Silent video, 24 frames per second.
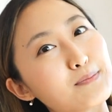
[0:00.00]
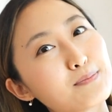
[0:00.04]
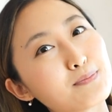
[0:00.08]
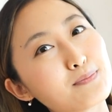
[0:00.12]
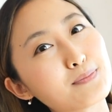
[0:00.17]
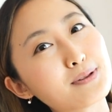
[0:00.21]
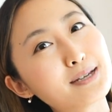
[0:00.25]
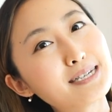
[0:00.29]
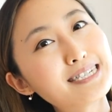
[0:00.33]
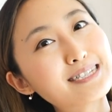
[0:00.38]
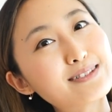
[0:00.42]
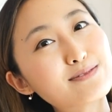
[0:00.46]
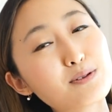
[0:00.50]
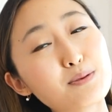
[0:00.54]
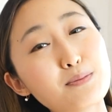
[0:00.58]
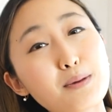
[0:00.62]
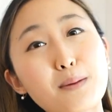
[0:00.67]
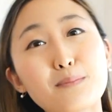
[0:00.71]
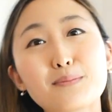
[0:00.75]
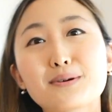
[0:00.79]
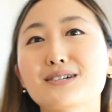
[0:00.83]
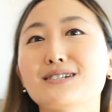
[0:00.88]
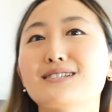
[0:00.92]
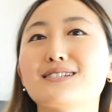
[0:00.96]
please
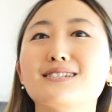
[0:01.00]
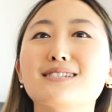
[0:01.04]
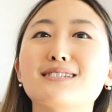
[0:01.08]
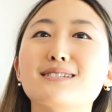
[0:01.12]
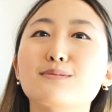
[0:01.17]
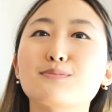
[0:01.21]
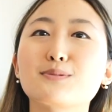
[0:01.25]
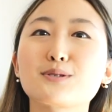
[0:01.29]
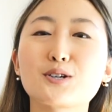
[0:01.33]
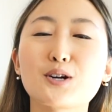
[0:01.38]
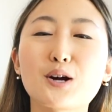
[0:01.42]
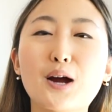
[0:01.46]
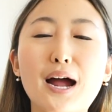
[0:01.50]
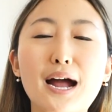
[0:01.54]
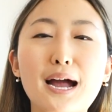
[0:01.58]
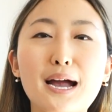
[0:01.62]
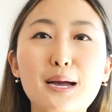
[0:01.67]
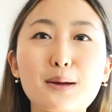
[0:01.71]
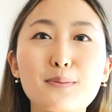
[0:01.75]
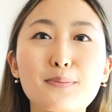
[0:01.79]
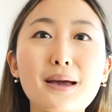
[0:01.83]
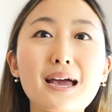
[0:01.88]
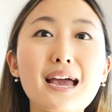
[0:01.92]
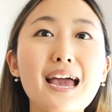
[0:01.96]
remember to
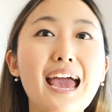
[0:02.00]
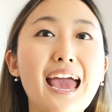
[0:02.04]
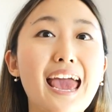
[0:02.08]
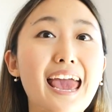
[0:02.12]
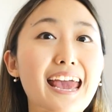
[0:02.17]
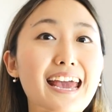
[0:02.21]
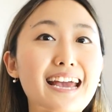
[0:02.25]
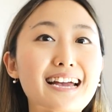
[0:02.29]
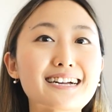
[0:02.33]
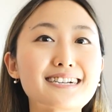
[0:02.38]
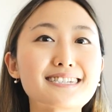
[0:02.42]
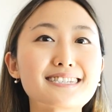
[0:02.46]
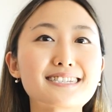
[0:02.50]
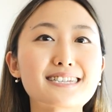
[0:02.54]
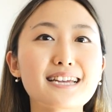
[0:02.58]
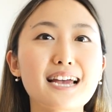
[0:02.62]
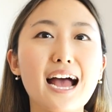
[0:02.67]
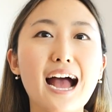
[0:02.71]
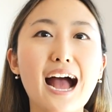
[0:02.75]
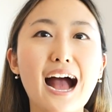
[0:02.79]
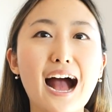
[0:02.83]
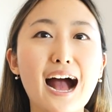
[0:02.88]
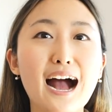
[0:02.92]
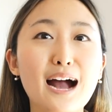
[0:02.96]
subscribe, and
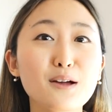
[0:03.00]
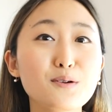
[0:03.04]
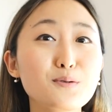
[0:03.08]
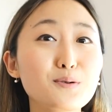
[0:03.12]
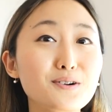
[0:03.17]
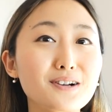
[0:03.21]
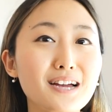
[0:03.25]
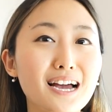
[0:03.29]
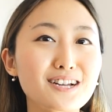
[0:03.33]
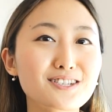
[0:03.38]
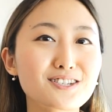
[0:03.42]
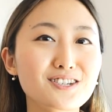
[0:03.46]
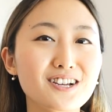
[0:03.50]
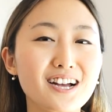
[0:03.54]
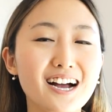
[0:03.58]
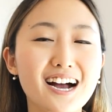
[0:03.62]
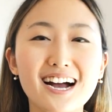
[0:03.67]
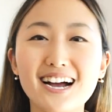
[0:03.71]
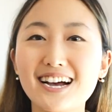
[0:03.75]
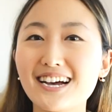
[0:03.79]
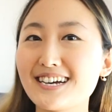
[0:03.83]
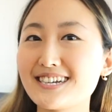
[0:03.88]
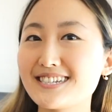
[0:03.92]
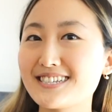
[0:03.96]
I will catch you
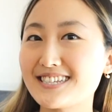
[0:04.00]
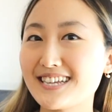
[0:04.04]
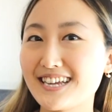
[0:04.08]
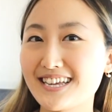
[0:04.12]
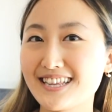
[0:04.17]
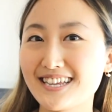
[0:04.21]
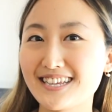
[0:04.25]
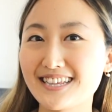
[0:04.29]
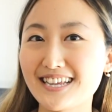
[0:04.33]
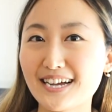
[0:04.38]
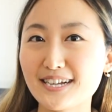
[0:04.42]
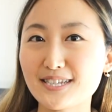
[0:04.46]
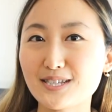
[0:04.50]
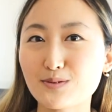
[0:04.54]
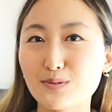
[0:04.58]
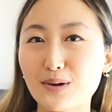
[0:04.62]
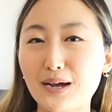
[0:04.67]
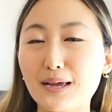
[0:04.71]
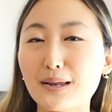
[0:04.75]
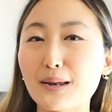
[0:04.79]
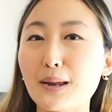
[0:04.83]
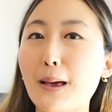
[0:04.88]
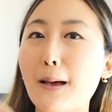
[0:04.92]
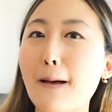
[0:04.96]
guys in the next
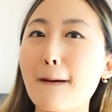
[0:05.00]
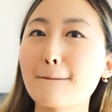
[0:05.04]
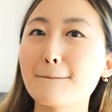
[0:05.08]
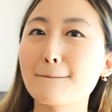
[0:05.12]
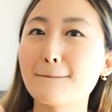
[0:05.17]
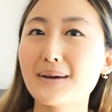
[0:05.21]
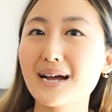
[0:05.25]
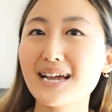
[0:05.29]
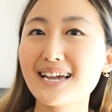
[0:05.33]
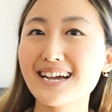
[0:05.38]
one. Bye